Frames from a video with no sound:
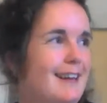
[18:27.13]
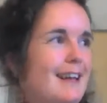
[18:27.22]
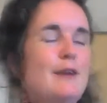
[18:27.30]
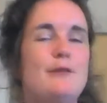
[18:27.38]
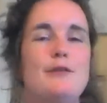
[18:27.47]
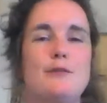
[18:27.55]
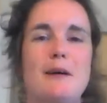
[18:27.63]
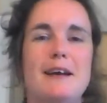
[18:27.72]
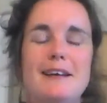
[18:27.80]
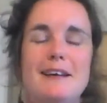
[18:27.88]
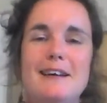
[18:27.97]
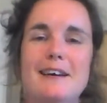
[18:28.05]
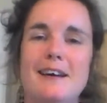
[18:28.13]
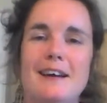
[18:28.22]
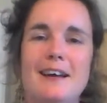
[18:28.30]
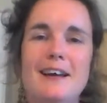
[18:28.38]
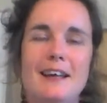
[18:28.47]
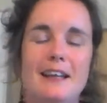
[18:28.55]
it was my
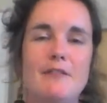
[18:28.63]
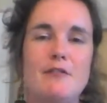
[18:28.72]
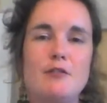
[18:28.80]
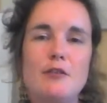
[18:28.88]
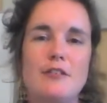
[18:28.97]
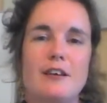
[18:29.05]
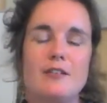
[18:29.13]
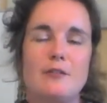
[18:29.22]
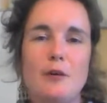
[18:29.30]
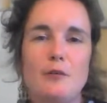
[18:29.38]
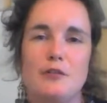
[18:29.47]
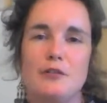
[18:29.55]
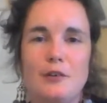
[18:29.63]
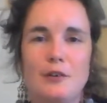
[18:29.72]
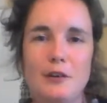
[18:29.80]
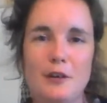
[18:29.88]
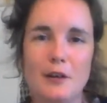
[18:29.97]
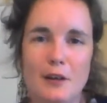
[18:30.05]
11-year-old saxophone
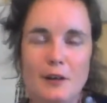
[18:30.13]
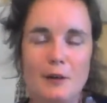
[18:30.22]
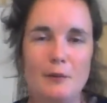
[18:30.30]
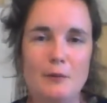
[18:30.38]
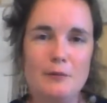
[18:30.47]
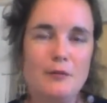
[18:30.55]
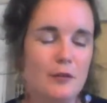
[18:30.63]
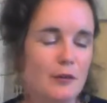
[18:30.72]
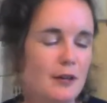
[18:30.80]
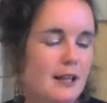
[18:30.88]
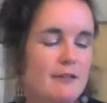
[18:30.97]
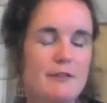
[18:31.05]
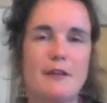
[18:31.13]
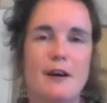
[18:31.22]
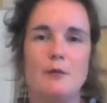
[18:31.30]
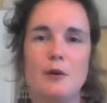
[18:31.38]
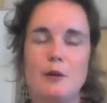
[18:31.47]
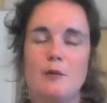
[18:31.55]
student who sort of
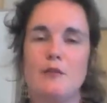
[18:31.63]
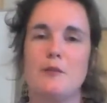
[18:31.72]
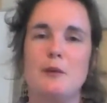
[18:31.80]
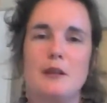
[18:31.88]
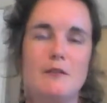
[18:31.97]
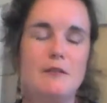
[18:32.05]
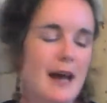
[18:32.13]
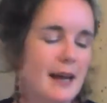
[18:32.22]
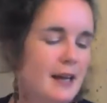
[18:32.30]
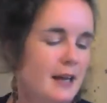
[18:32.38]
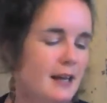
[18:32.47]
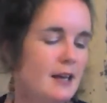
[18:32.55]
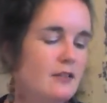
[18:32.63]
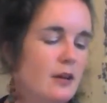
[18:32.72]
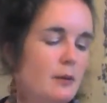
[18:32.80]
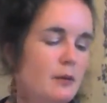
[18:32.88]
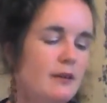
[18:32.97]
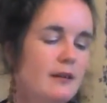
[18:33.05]
clarified what it was to me the other day.
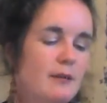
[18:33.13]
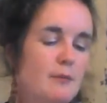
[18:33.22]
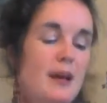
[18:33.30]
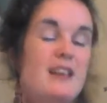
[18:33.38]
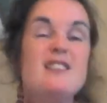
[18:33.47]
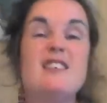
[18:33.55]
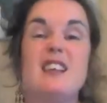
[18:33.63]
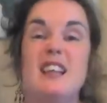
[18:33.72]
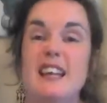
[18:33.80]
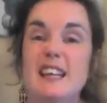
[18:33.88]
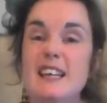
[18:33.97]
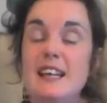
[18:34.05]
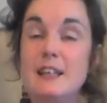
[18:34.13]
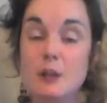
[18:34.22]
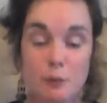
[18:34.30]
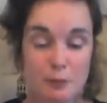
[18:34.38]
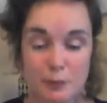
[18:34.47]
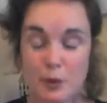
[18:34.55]
So basically, in
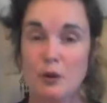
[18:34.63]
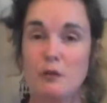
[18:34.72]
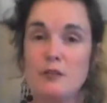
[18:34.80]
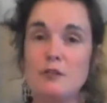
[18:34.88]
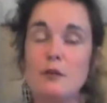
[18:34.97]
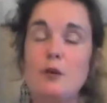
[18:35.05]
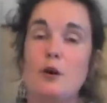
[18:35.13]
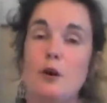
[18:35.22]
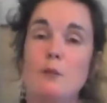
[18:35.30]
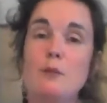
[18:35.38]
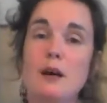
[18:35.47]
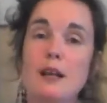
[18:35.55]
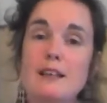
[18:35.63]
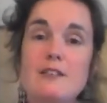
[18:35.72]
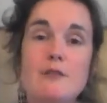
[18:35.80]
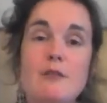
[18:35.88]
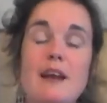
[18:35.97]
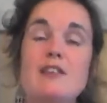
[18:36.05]
the purest form,
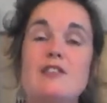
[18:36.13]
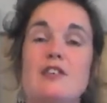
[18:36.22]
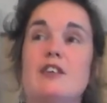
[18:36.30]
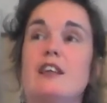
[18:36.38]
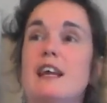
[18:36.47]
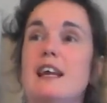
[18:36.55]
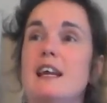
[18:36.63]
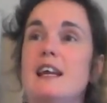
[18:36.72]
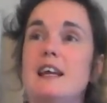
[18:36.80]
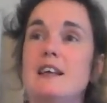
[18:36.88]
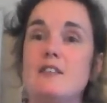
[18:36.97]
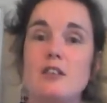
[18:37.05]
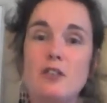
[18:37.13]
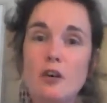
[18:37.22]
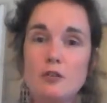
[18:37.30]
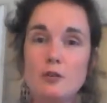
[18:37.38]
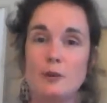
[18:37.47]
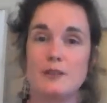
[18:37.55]
alliteration is a
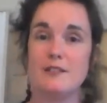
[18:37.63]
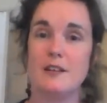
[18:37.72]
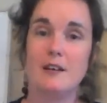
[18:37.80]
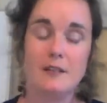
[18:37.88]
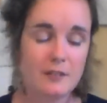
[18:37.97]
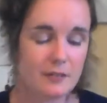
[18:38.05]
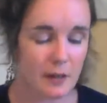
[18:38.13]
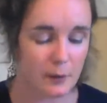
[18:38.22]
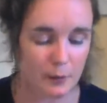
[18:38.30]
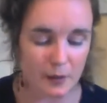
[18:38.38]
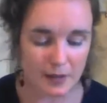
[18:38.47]
tongue twister. So